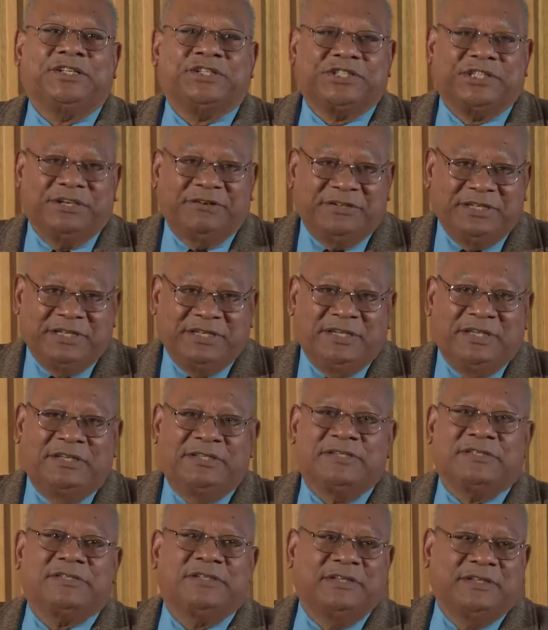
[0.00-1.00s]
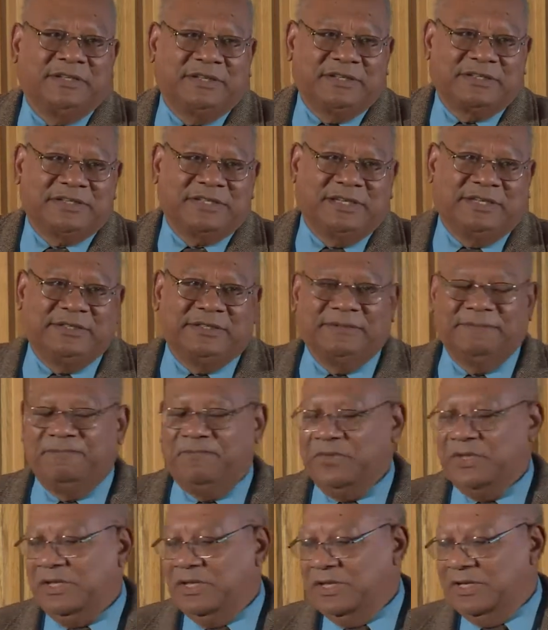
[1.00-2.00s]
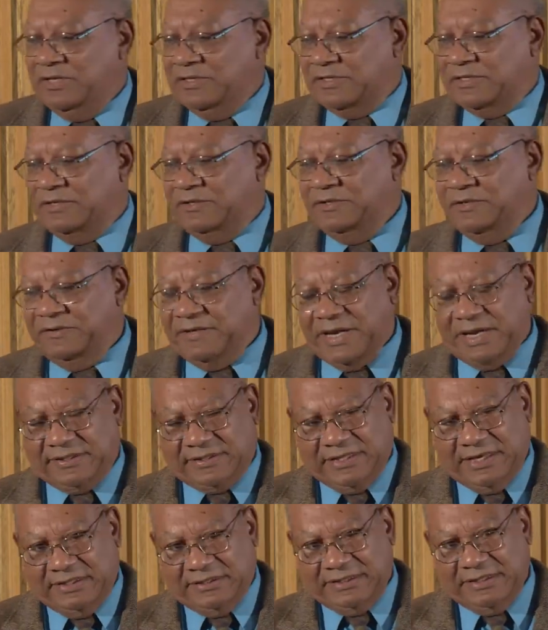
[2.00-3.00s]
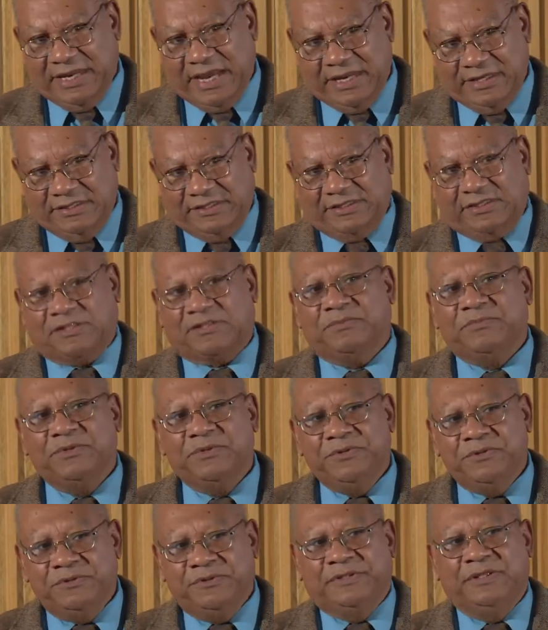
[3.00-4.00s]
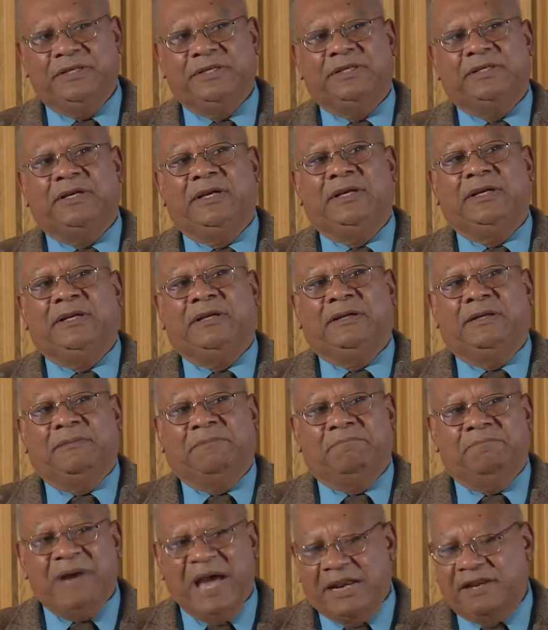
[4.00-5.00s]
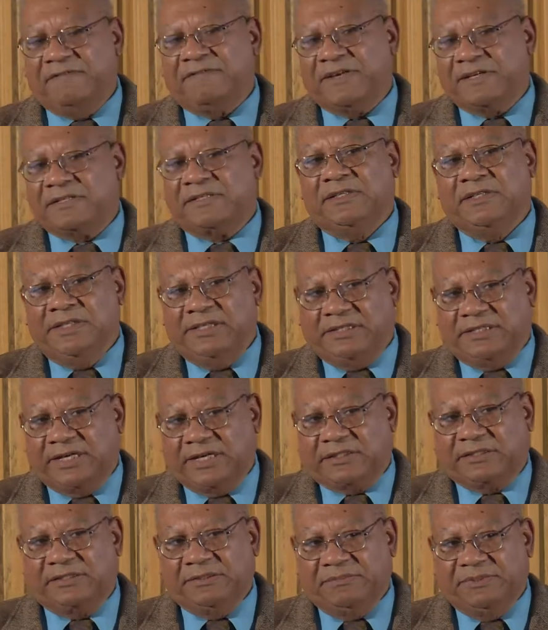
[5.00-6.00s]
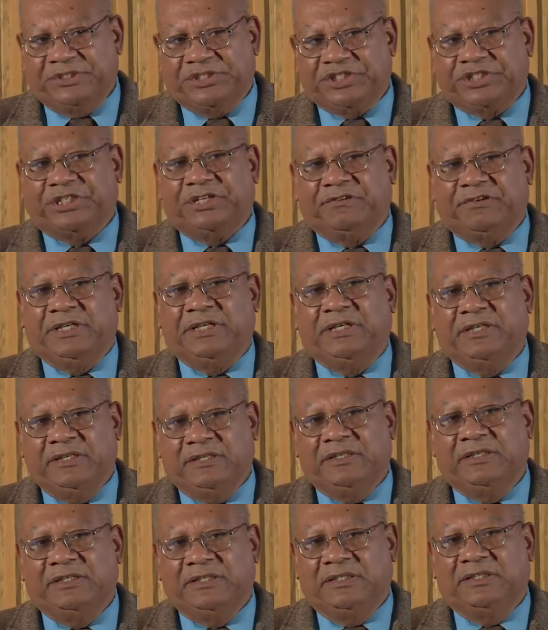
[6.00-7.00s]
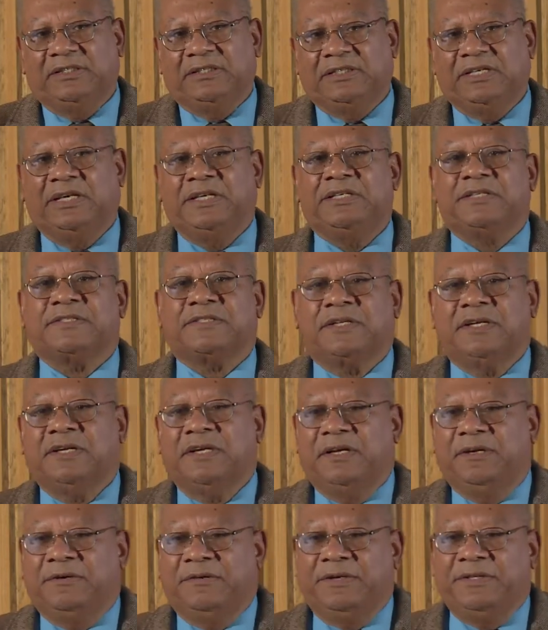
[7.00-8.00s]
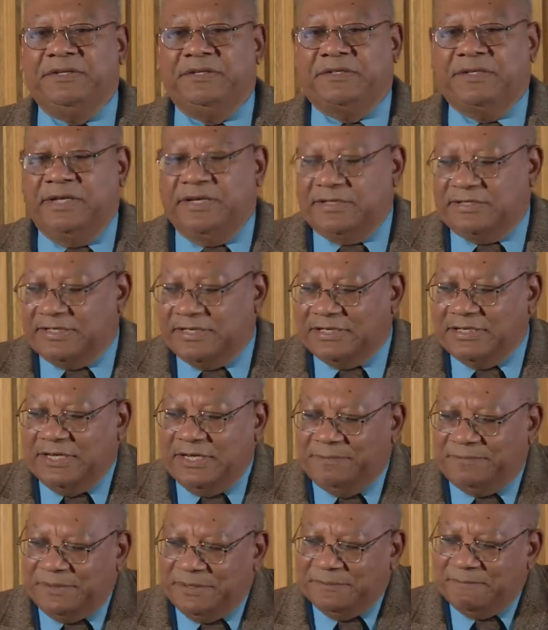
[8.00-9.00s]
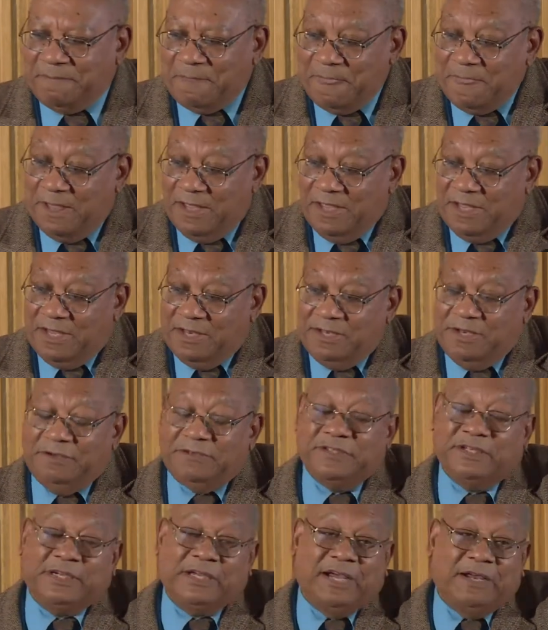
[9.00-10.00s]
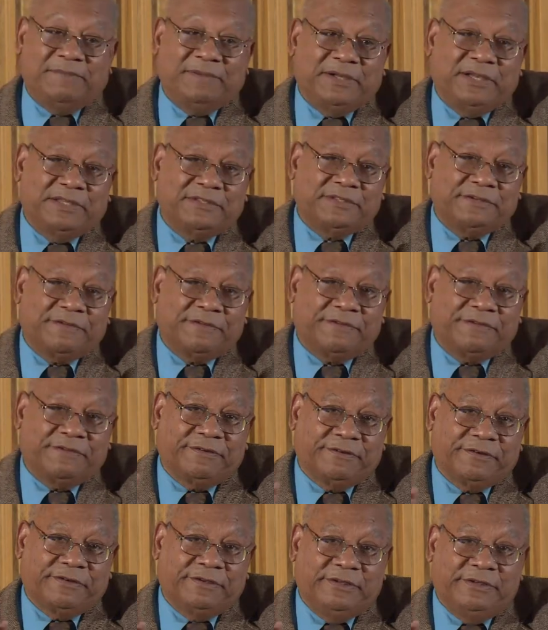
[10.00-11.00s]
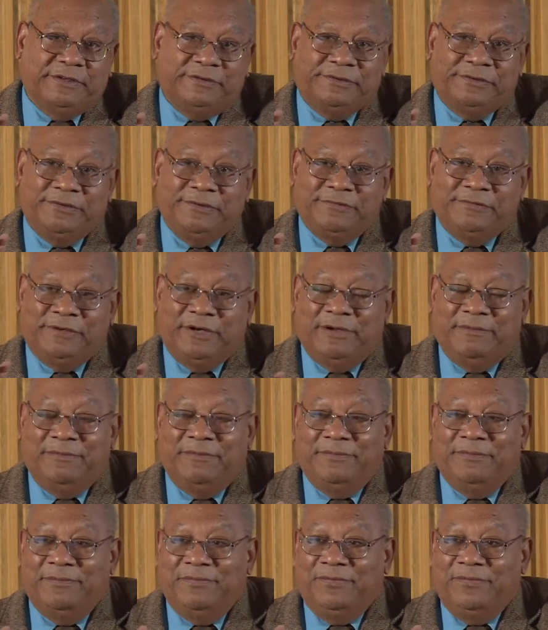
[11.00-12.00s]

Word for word: sherry is in the sun. So you get that nice, smooth, manifestly detectable sherry taste when you take Zacapa. Now, Zacapa has a 30 year old rum,